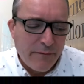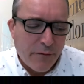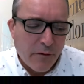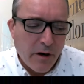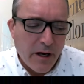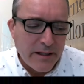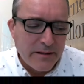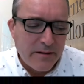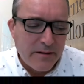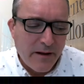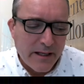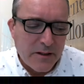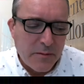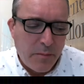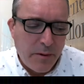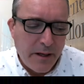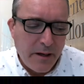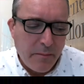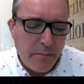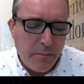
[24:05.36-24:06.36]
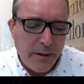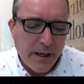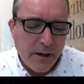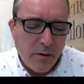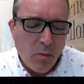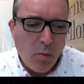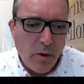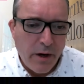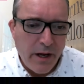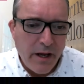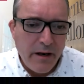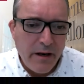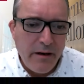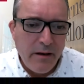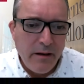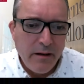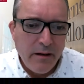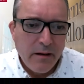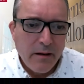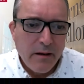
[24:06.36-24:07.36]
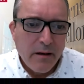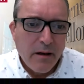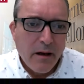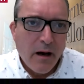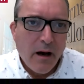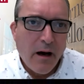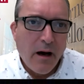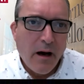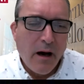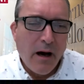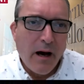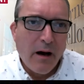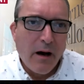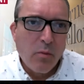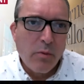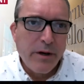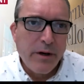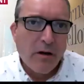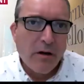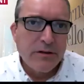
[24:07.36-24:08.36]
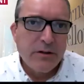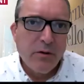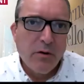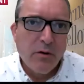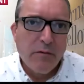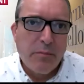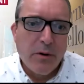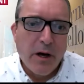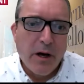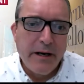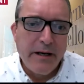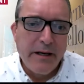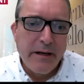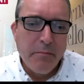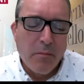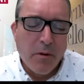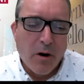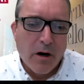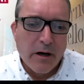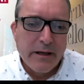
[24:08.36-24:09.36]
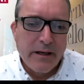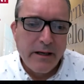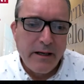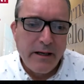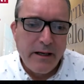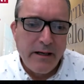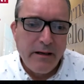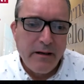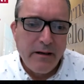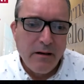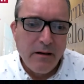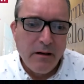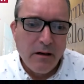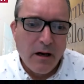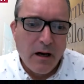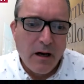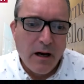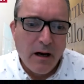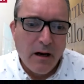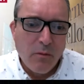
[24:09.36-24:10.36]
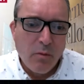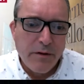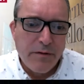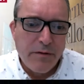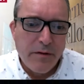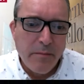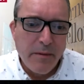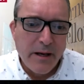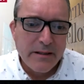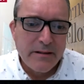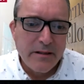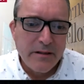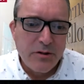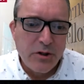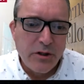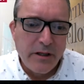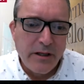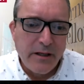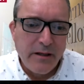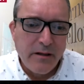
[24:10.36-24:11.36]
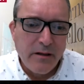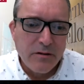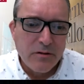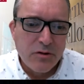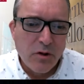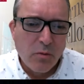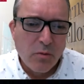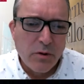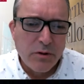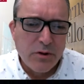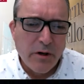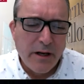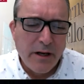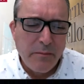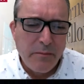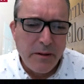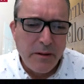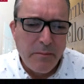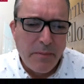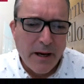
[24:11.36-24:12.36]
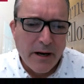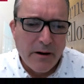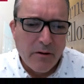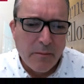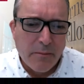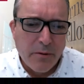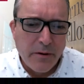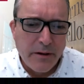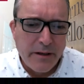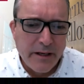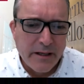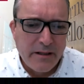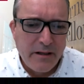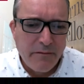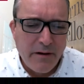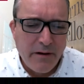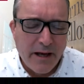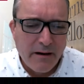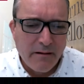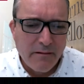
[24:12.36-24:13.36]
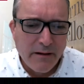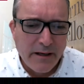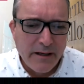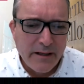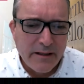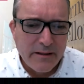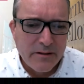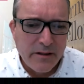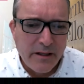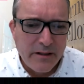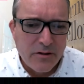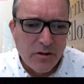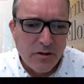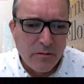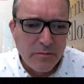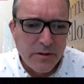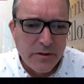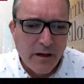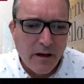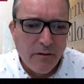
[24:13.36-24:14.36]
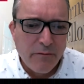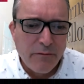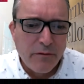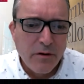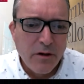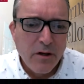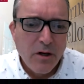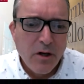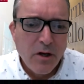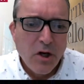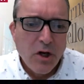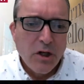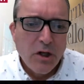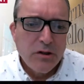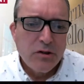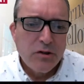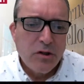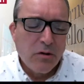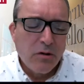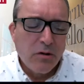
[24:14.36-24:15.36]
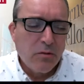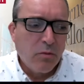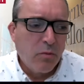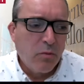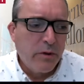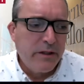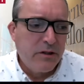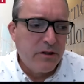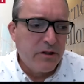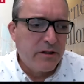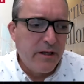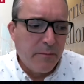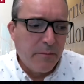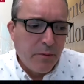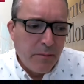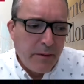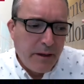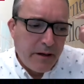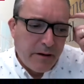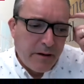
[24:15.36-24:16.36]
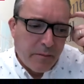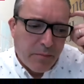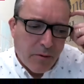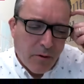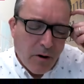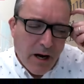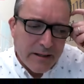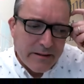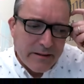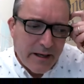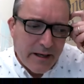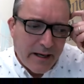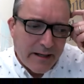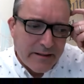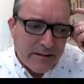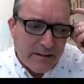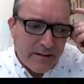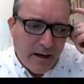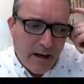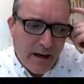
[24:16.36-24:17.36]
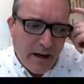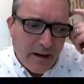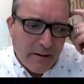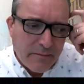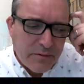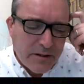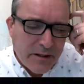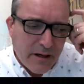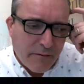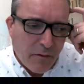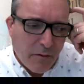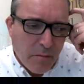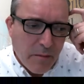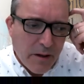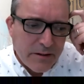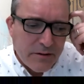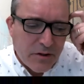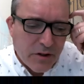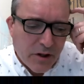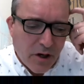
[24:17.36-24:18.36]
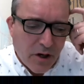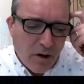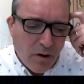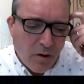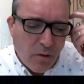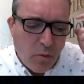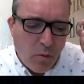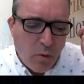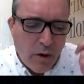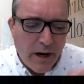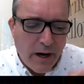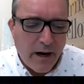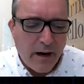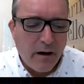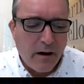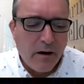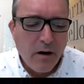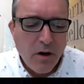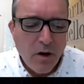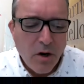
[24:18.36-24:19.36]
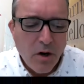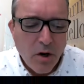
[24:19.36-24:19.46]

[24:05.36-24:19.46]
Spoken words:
for us, that's been a big win. We also have brought in marketing with the messaging. So we're trying to be better at predictive analytics in terms of, so we just implemented a process several months ago where